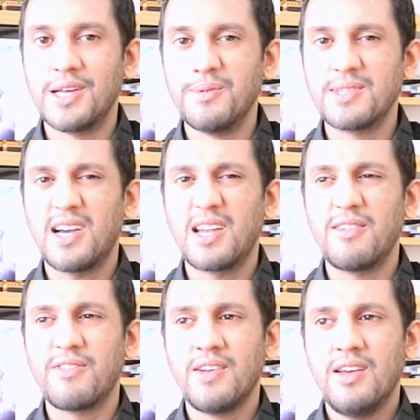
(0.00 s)
know, it was kind
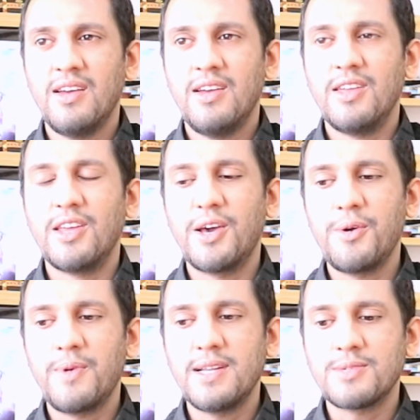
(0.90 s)
of, you
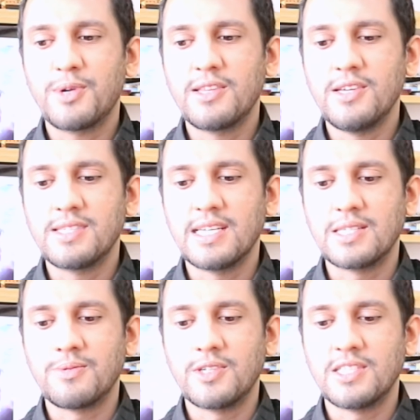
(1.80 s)
know, when it's one of those
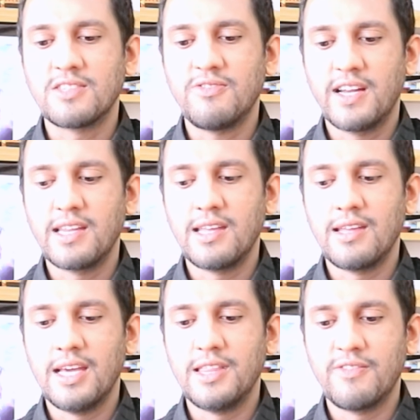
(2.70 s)
things which is
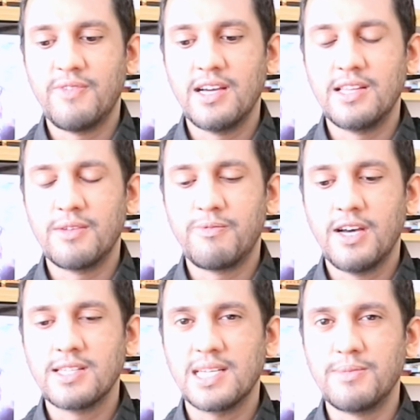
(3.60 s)
funny in the, in the
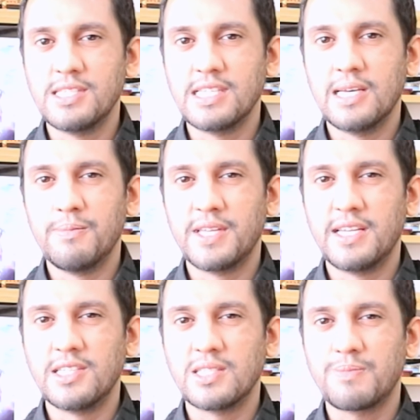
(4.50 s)
first time you see it, but
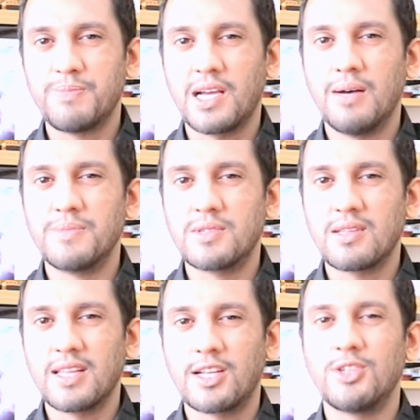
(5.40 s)
then it just becomes
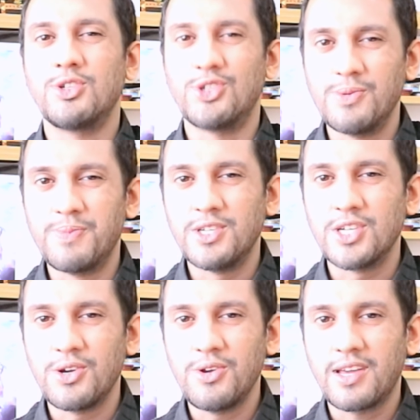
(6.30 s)
like a stupid
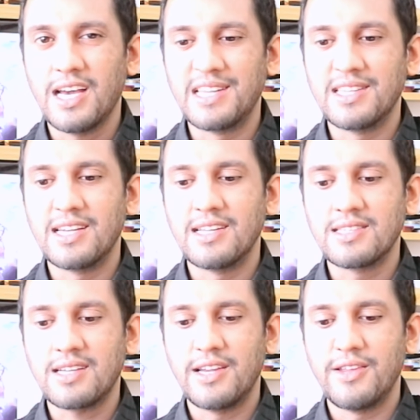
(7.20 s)
joke, and then
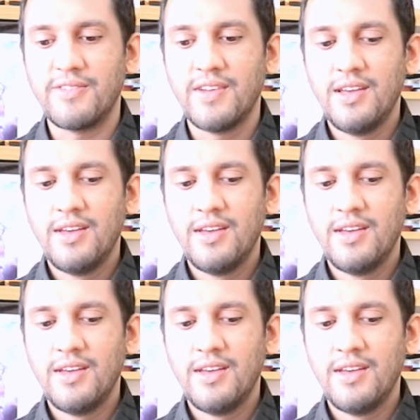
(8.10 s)
it's kind of,